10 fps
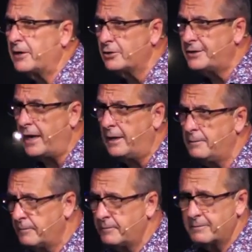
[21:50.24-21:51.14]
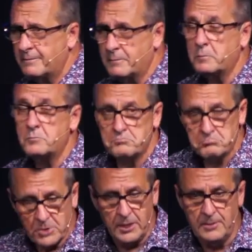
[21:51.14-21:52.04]
a day.
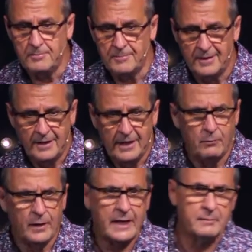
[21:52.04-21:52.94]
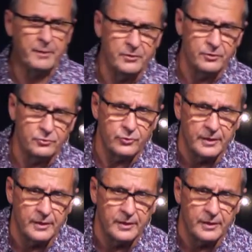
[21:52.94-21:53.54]
Okay. And what kind of beer do you drink?